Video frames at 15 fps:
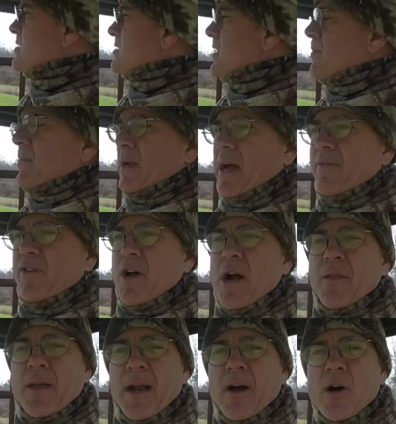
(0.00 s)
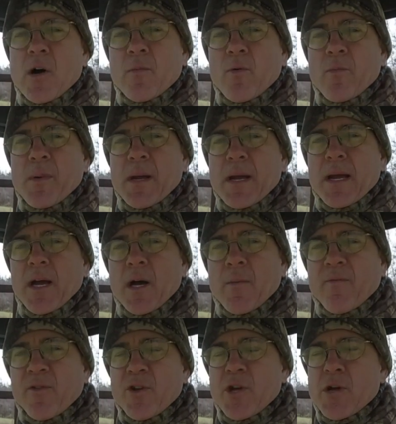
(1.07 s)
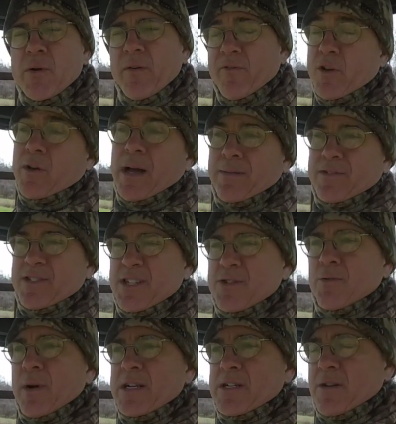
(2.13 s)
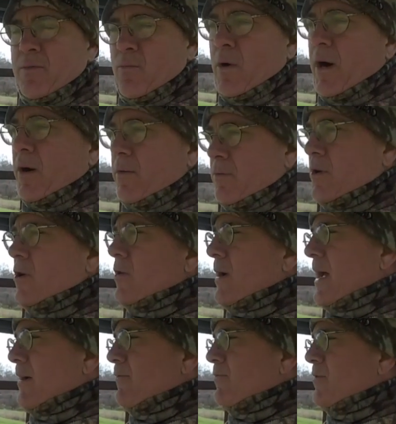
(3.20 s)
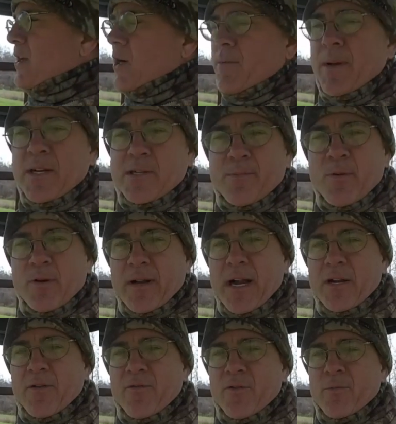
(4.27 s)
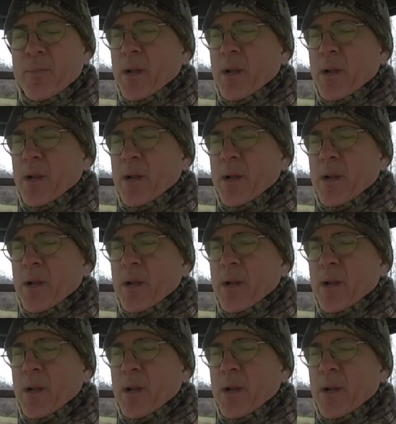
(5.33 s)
is something I've done that I hope will be a help for you if you have a situation where you have deer being spooked out of your food